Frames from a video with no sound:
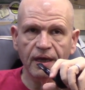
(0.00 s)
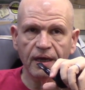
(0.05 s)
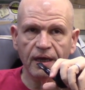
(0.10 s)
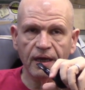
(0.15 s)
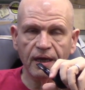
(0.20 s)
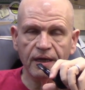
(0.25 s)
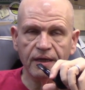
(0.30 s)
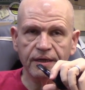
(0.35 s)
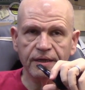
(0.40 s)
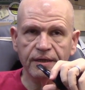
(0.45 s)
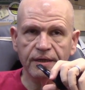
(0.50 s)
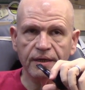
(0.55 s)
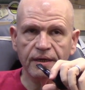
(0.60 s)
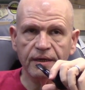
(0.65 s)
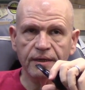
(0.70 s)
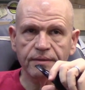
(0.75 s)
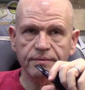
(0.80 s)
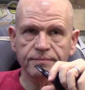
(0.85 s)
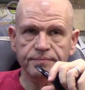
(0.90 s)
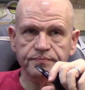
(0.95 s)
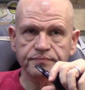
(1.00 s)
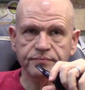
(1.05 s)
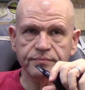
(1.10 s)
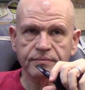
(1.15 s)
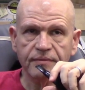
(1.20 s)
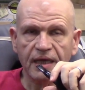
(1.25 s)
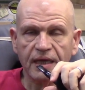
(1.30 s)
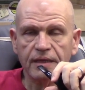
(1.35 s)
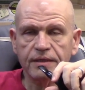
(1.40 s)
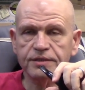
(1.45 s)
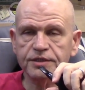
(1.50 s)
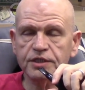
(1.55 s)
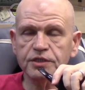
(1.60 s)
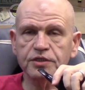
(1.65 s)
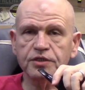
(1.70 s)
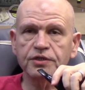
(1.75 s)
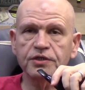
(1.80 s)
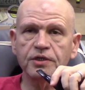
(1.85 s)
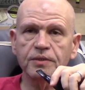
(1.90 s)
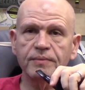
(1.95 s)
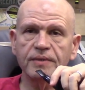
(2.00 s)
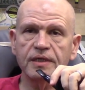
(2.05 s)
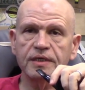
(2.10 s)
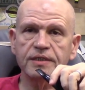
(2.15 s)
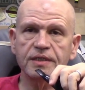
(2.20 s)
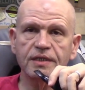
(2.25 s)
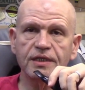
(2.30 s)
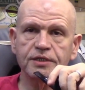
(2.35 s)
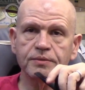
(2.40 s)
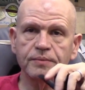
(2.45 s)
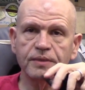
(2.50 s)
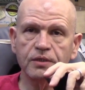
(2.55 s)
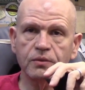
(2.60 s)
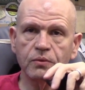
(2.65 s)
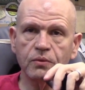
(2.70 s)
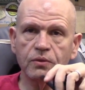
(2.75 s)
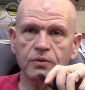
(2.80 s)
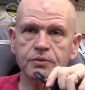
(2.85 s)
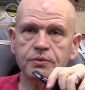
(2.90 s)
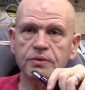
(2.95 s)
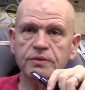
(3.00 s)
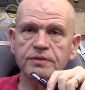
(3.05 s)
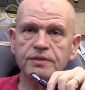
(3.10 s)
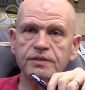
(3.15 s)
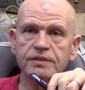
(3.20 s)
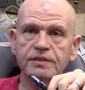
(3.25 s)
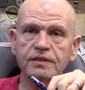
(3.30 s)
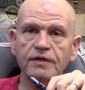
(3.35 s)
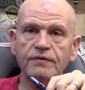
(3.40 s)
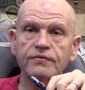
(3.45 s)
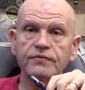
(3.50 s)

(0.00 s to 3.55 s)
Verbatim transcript: And uh, yeah, she's good to me. She lets me do all sorts of stuff.